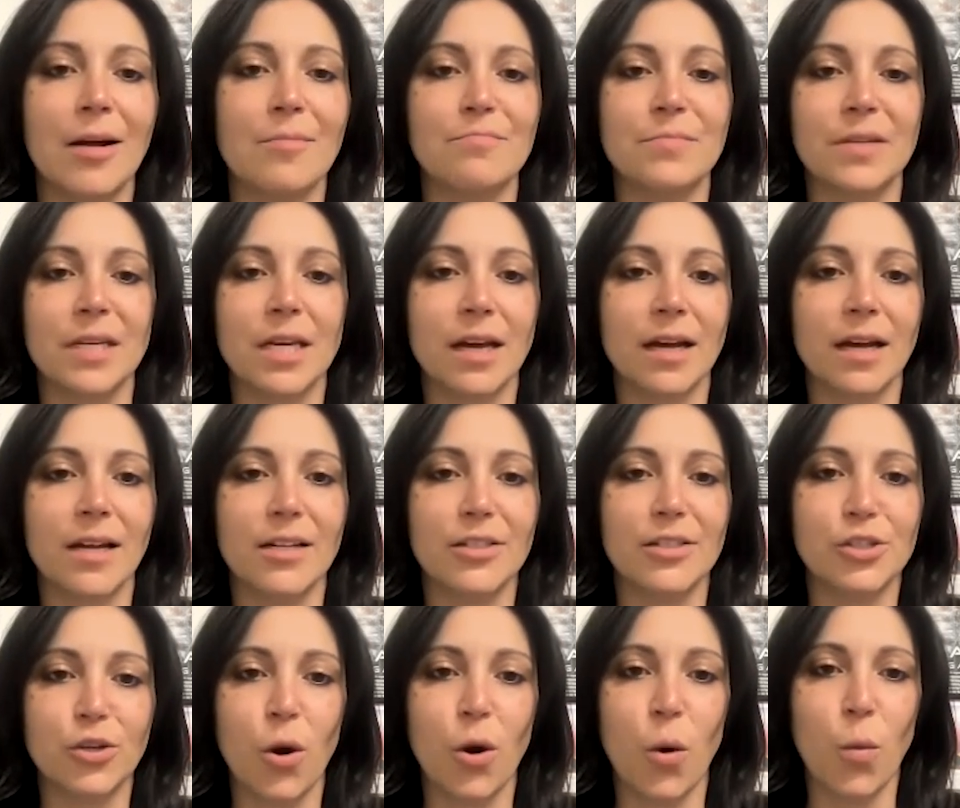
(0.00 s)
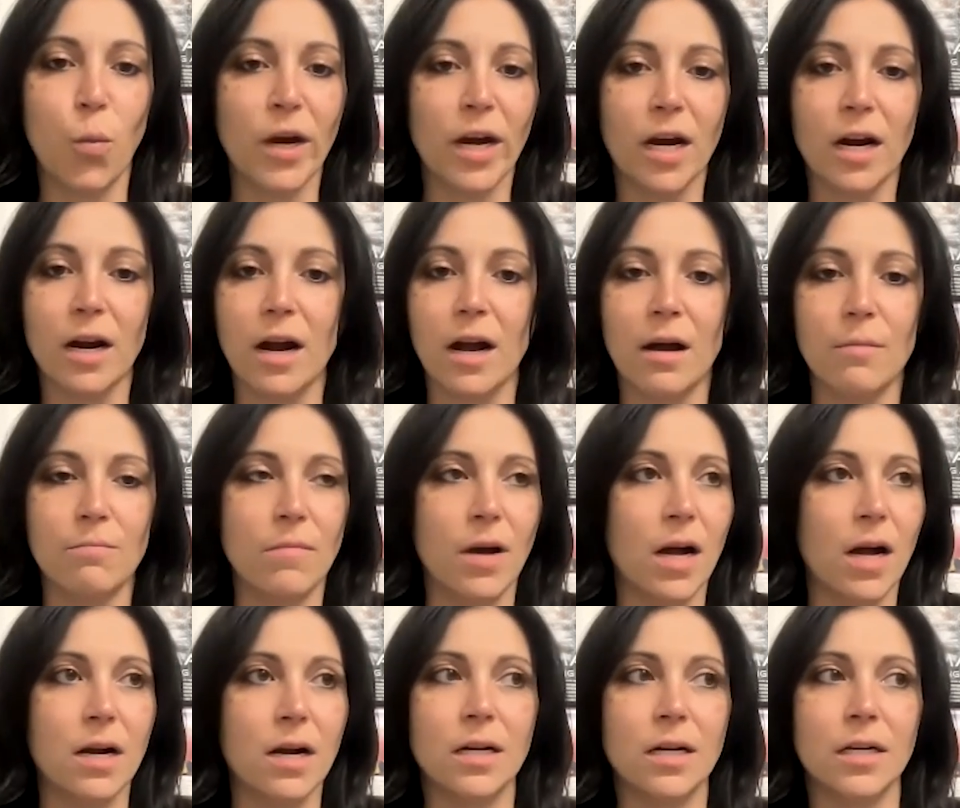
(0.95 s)
because, we're
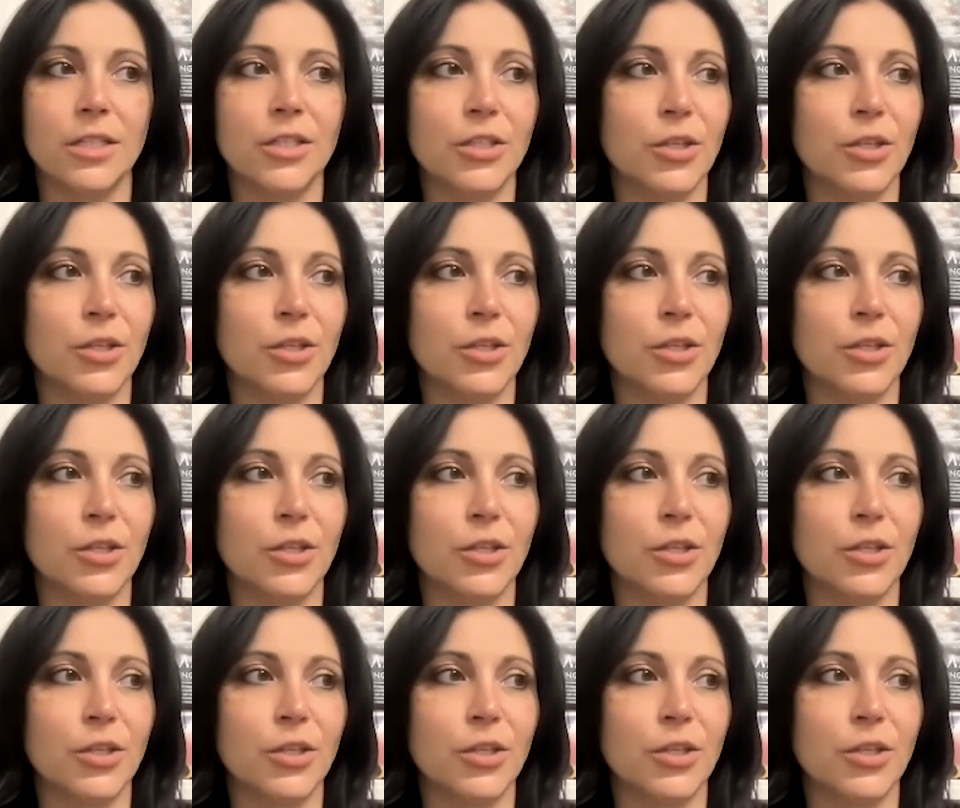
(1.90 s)
among,